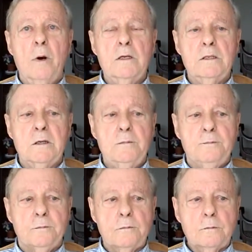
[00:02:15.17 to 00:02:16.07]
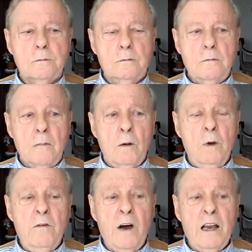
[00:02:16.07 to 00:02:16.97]
But uh,
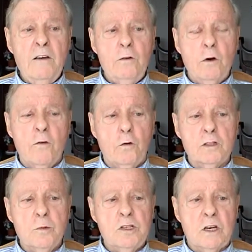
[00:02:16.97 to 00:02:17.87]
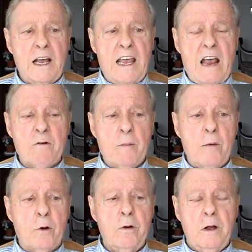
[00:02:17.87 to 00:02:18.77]
we finally flew our first mission. I can't
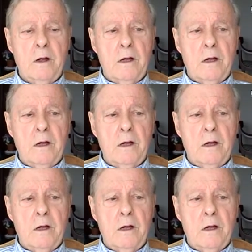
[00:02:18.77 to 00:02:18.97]
remember.